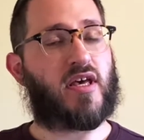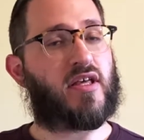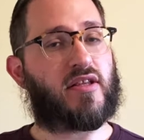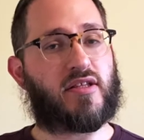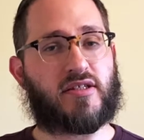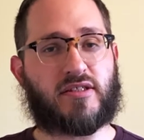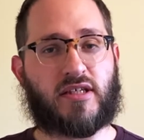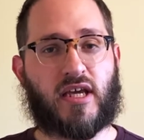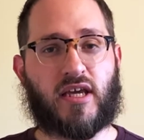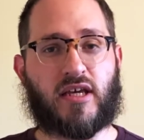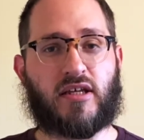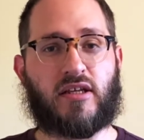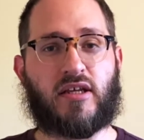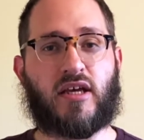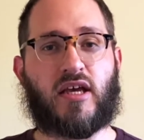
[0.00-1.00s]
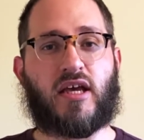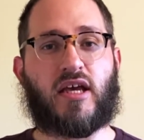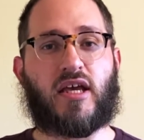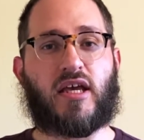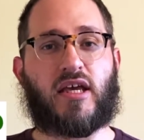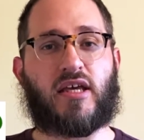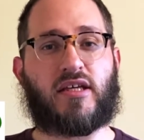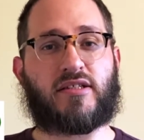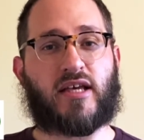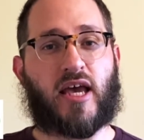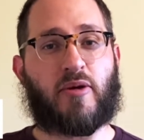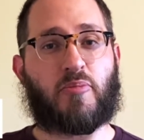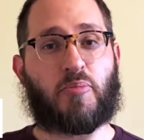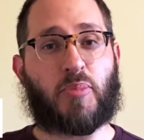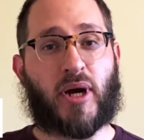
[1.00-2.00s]
The second is a
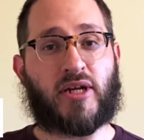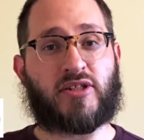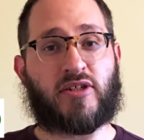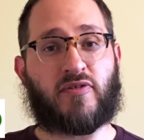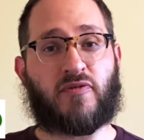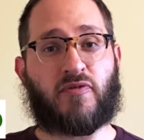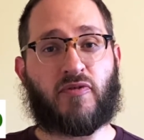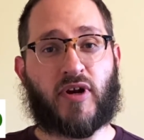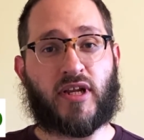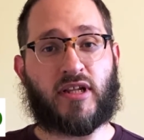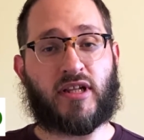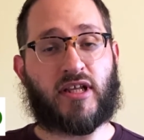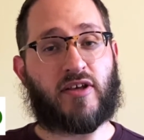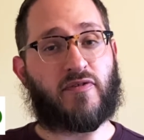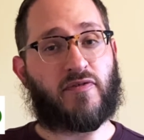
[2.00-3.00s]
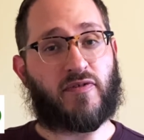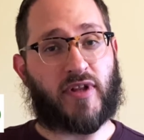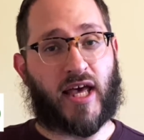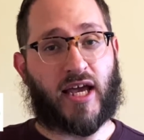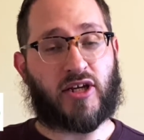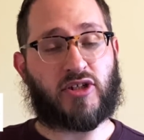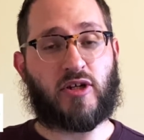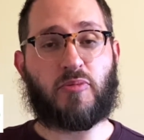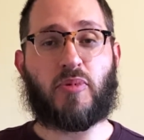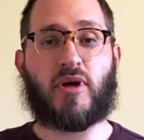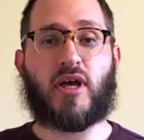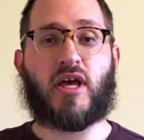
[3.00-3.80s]
budget-friendly flagship.